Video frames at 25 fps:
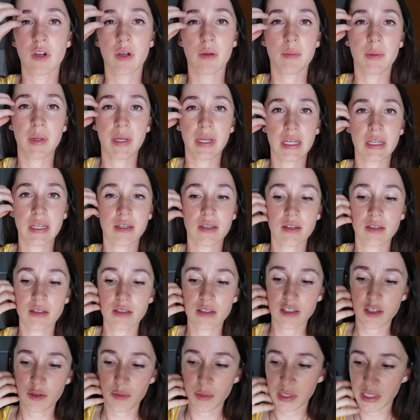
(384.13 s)
I made
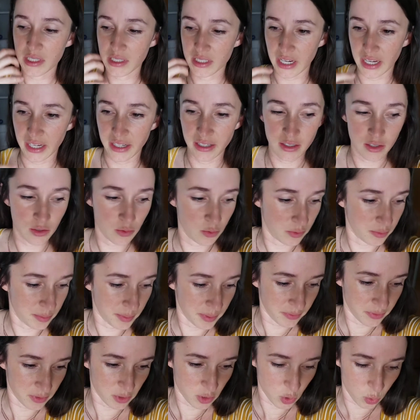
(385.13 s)
some mistakes with
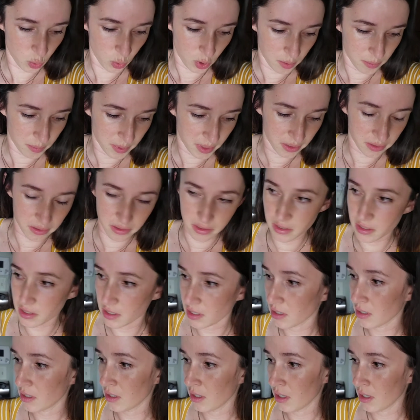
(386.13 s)
my first Walmart